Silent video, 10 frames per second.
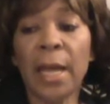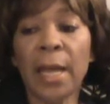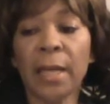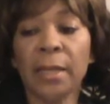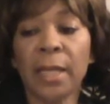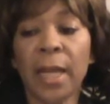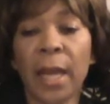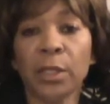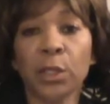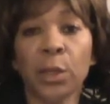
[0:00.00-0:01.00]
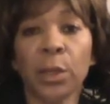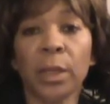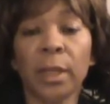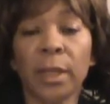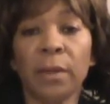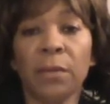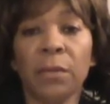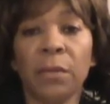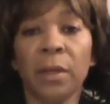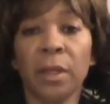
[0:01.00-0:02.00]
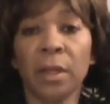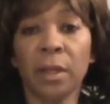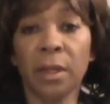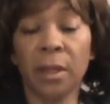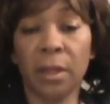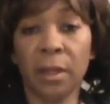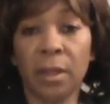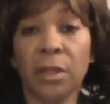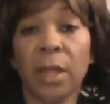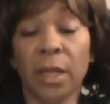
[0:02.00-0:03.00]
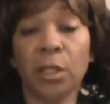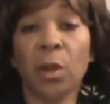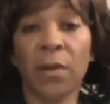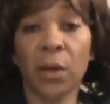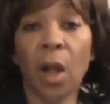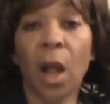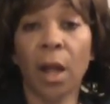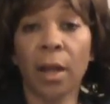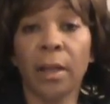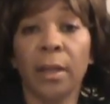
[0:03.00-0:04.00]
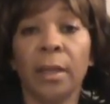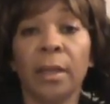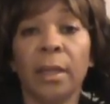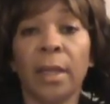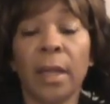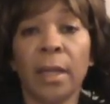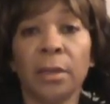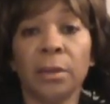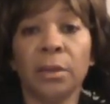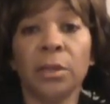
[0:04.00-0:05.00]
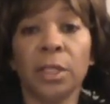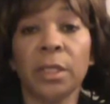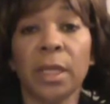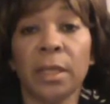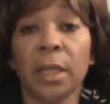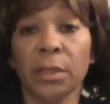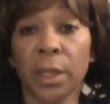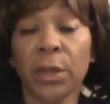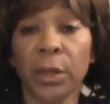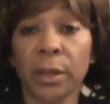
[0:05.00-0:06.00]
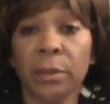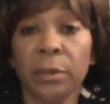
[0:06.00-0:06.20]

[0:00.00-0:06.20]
and they asked her if they could drive her car, and she said yes, they could.